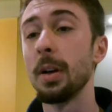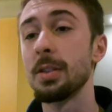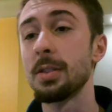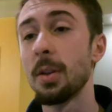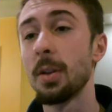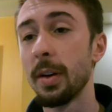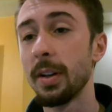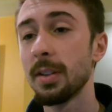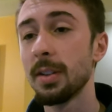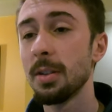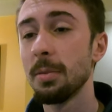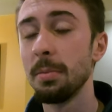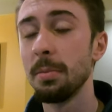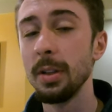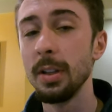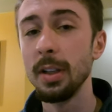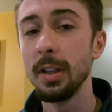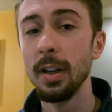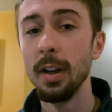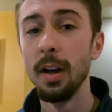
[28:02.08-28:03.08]
is going to
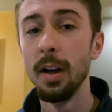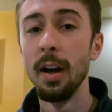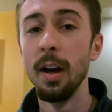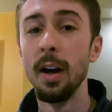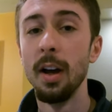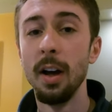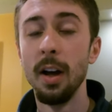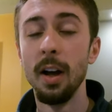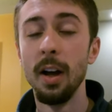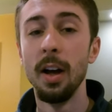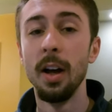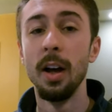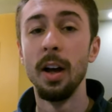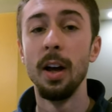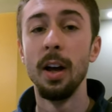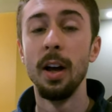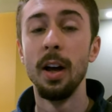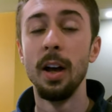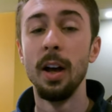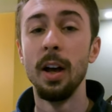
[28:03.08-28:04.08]
be
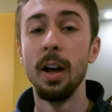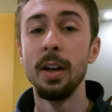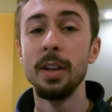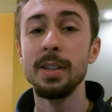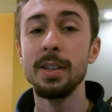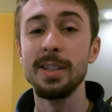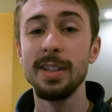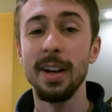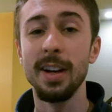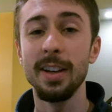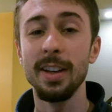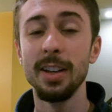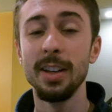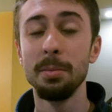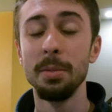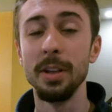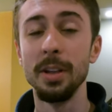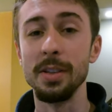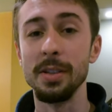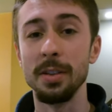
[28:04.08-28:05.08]
stuck in a
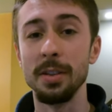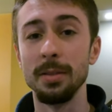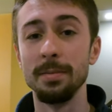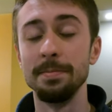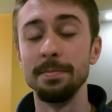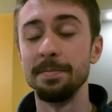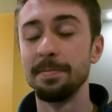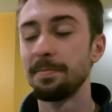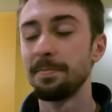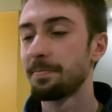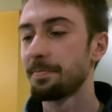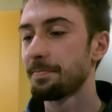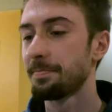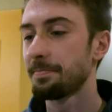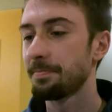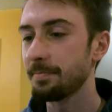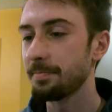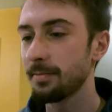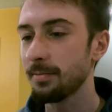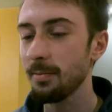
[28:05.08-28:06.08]
blizzard.
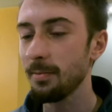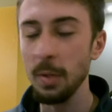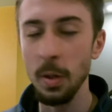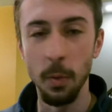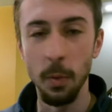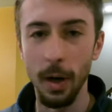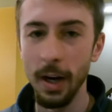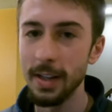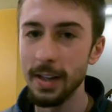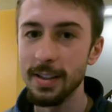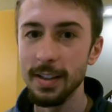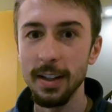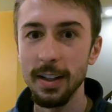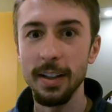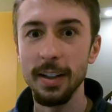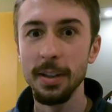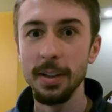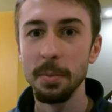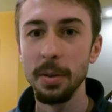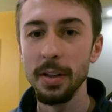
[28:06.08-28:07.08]
Why
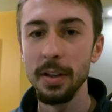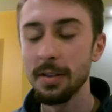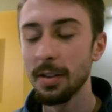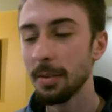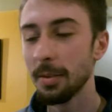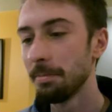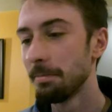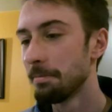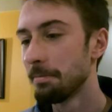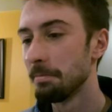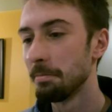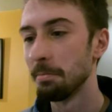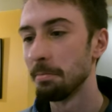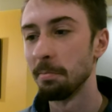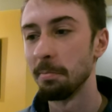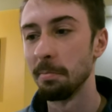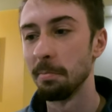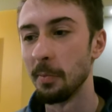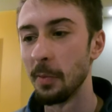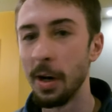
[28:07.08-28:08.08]
stuck in a blizzard?
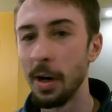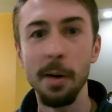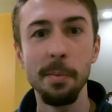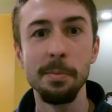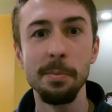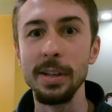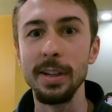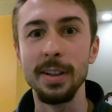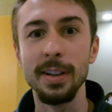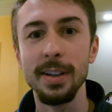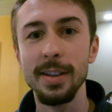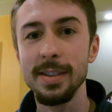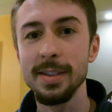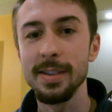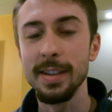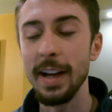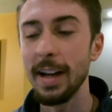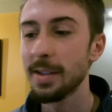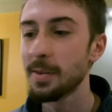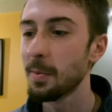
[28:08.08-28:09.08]
Well,
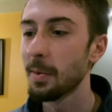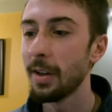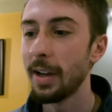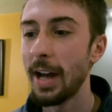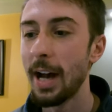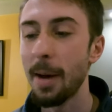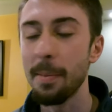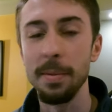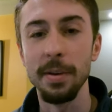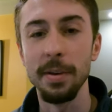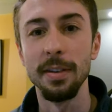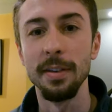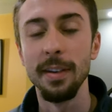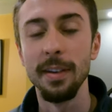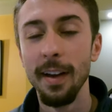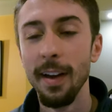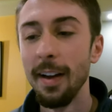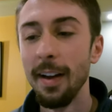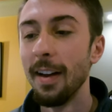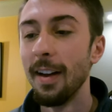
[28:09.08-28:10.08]
because that's what happens.
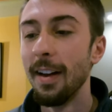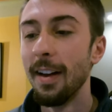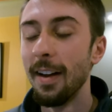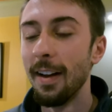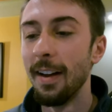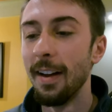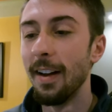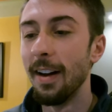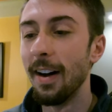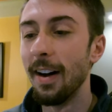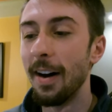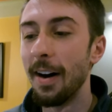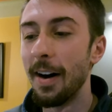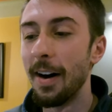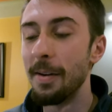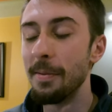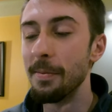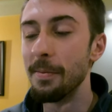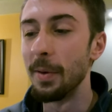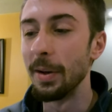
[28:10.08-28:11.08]

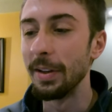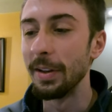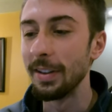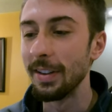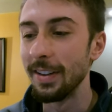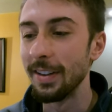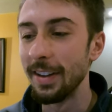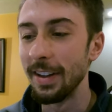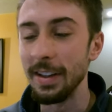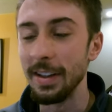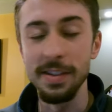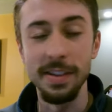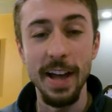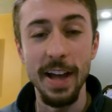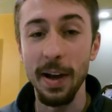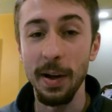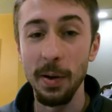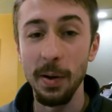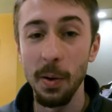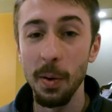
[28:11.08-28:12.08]
Um, when it's
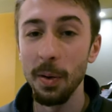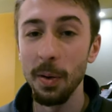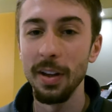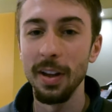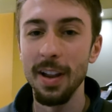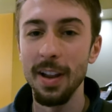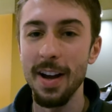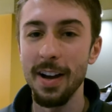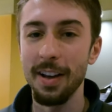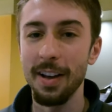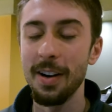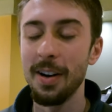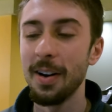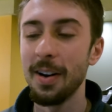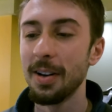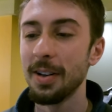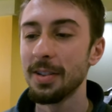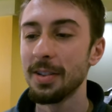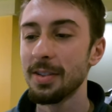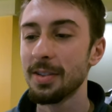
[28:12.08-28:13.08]
that cold, a lot of
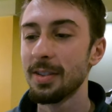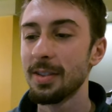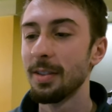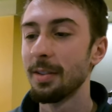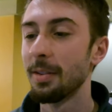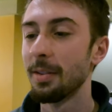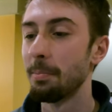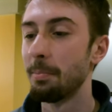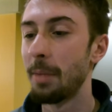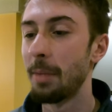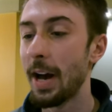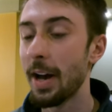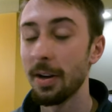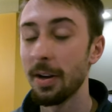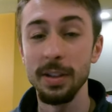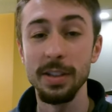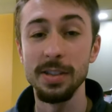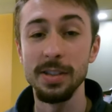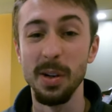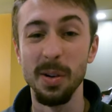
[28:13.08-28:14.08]
cars,
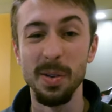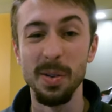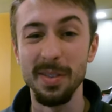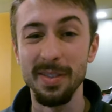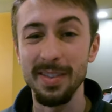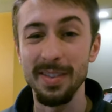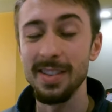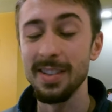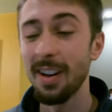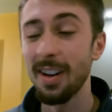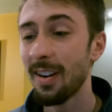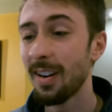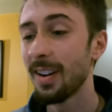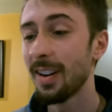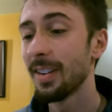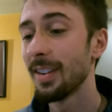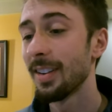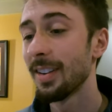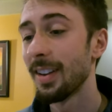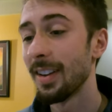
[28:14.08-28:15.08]
batteries don't
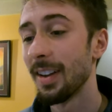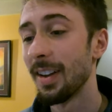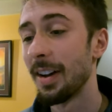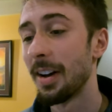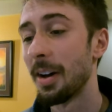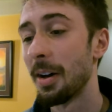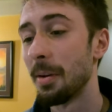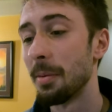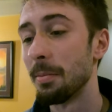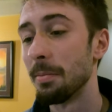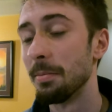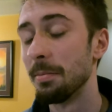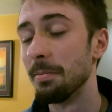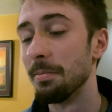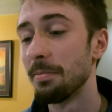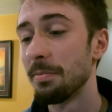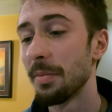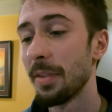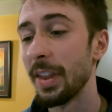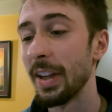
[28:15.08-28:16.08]
start,
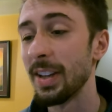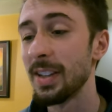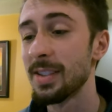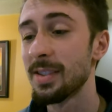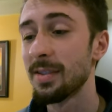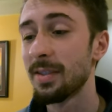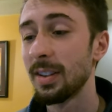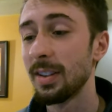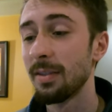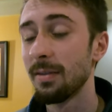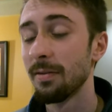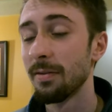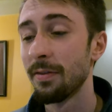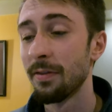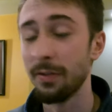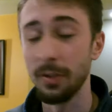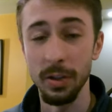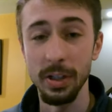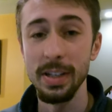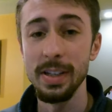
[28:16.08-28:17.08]
um, things
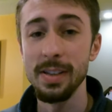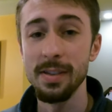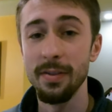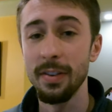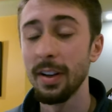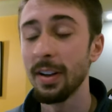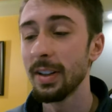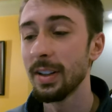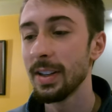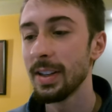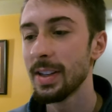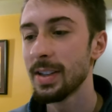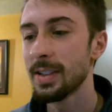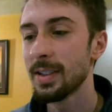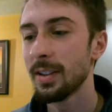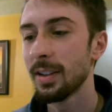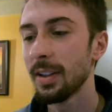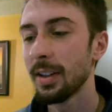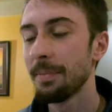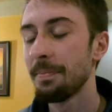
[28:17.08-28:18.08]
freeze very
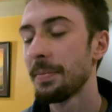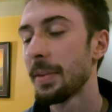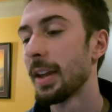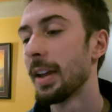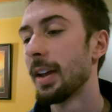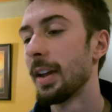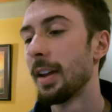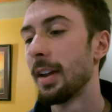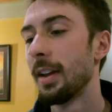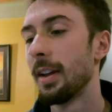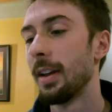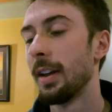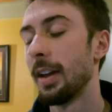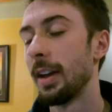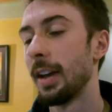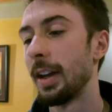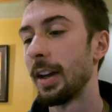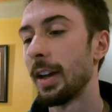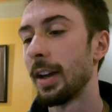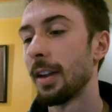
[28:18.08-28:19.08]
easily.
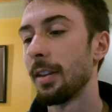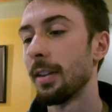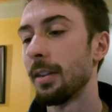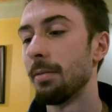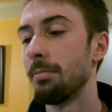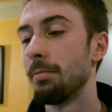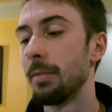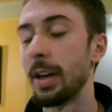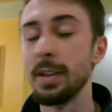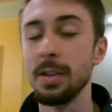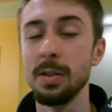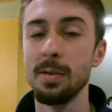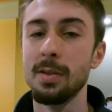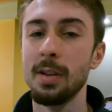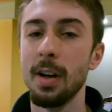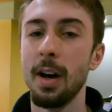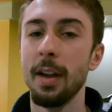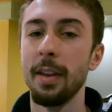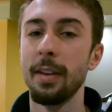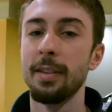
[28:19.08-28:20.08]
And as you
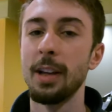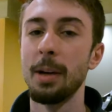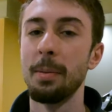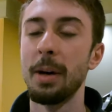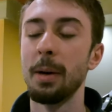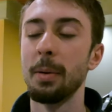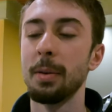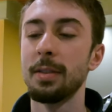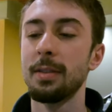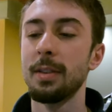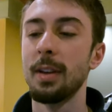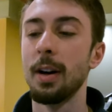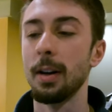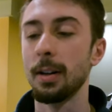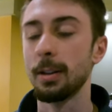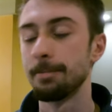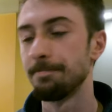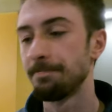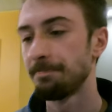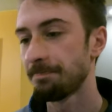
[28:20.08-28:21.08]
saw, the semi was
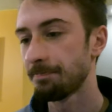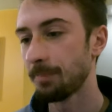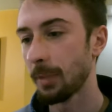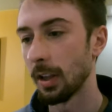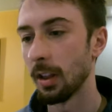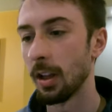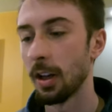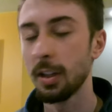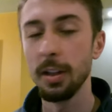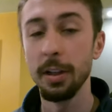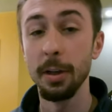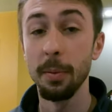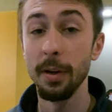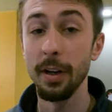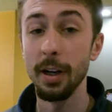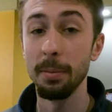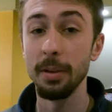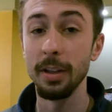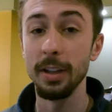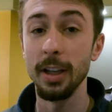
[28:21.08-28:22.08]
stuck. Luckily, we
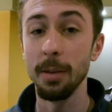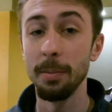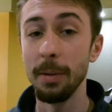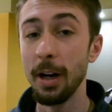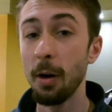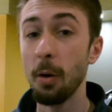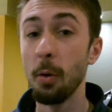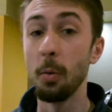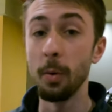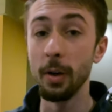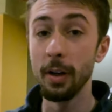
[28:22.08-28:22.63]
were able to get them out